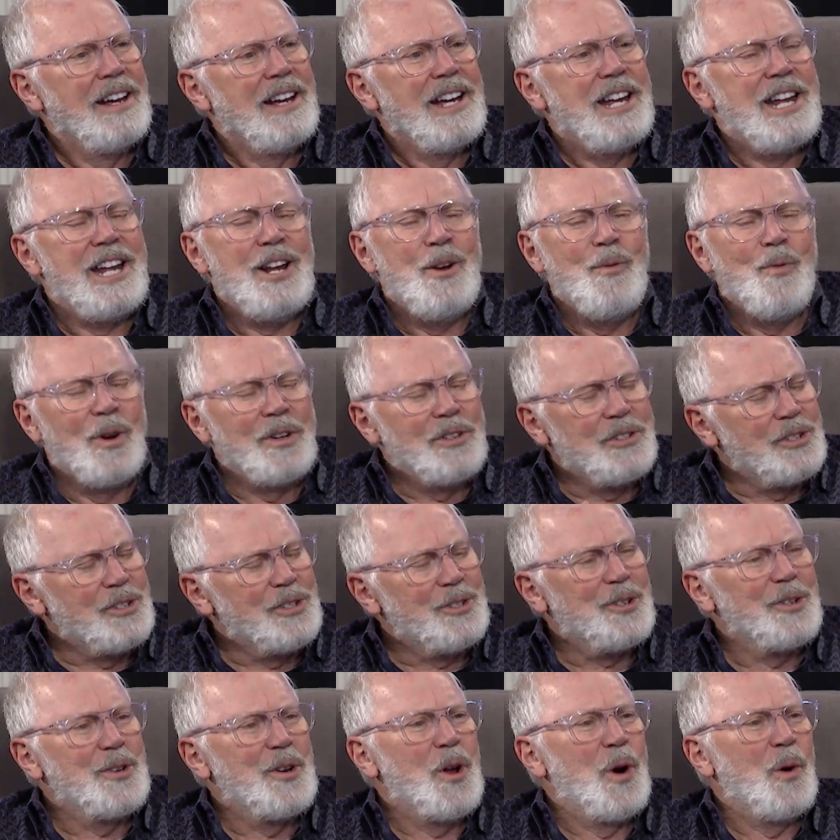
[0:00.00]
He wants
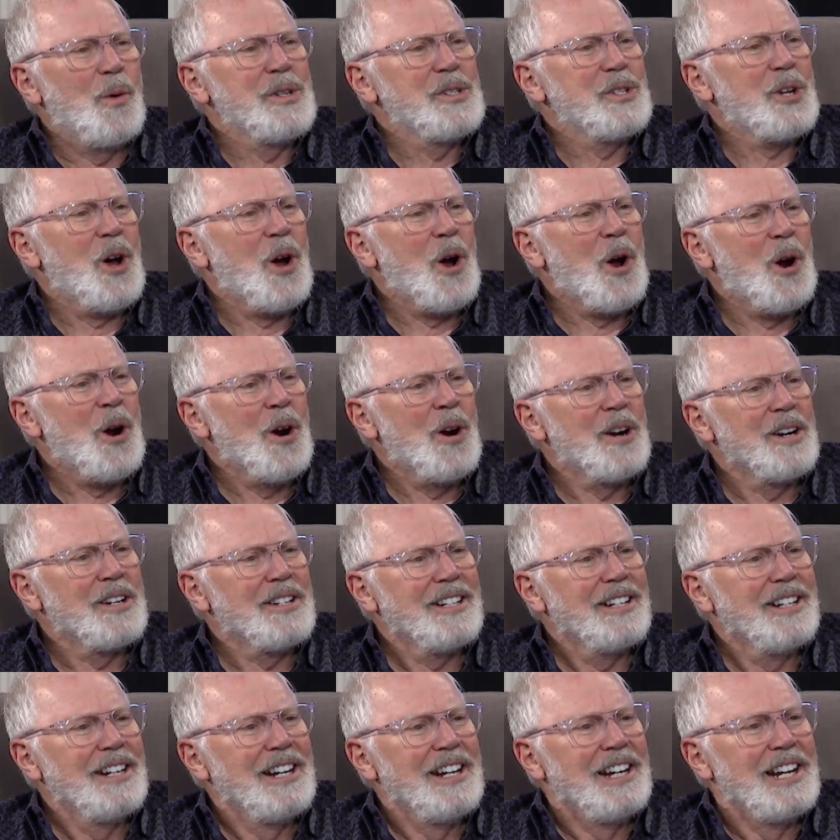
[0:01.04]
us to know His heart.